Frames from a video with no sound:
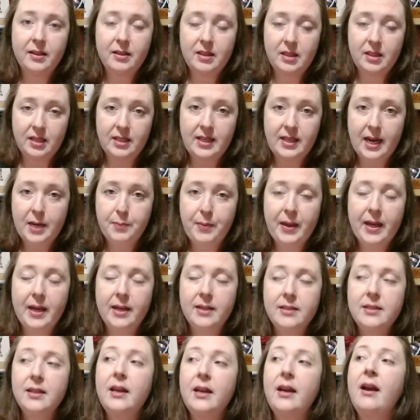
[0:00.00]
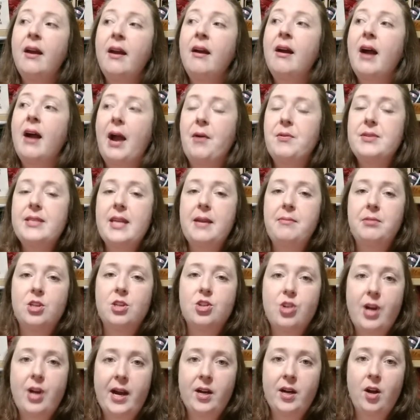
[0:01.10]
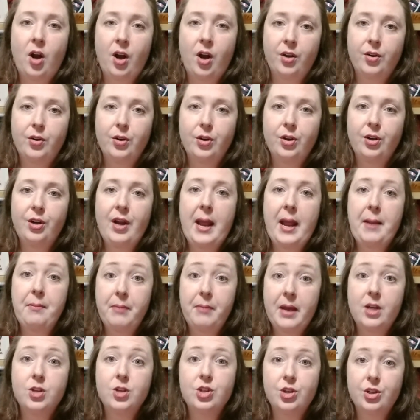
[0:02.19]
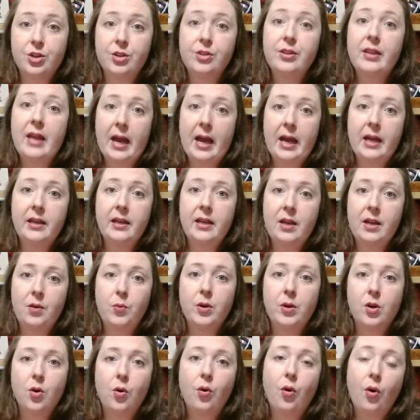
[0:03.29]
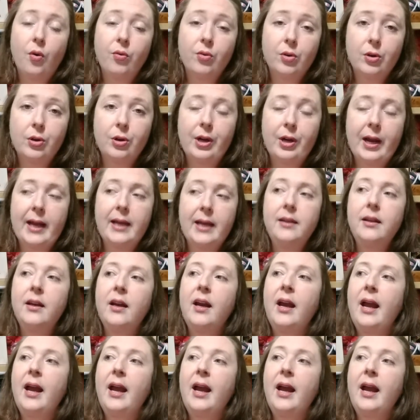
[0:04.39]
neckband. I was able to try it on her and make sure that it would go over her head.